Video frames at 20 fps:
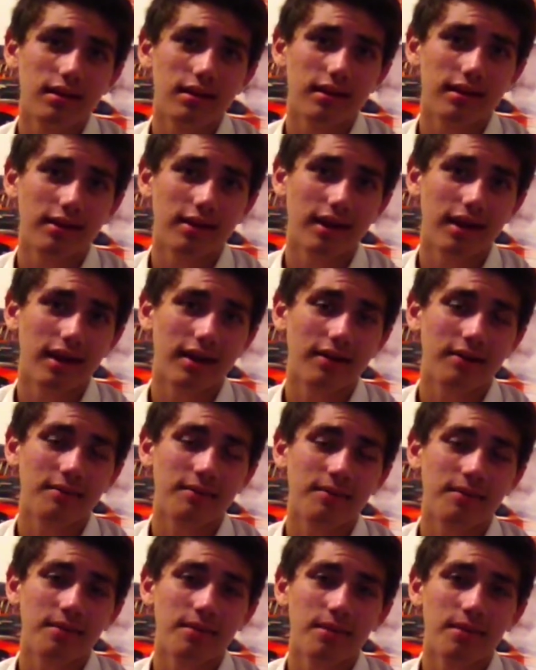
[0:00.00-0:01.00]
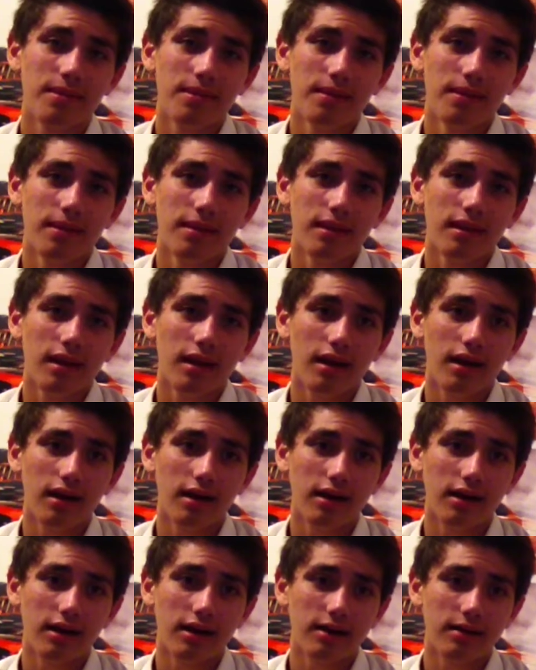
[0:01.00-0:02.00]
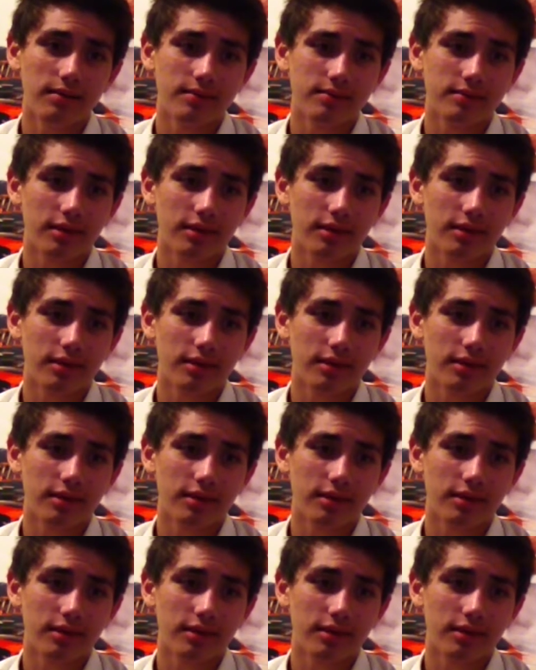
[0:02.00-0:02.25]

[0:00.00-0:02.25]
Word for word: today. Um,